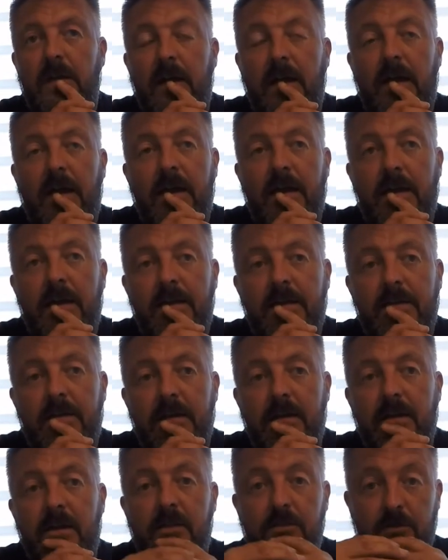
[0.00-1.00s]
and
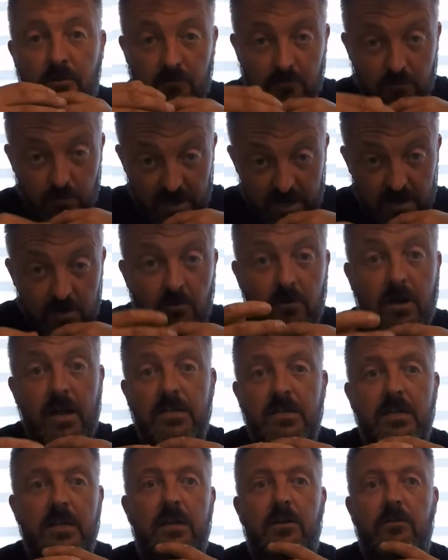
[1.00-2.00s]
uh, the wind
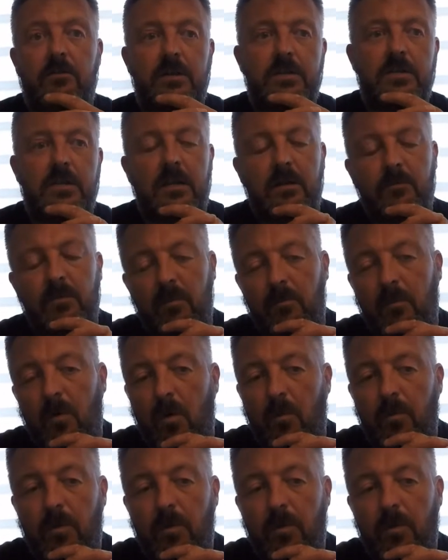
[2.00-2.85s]
gradually increased a little bit more,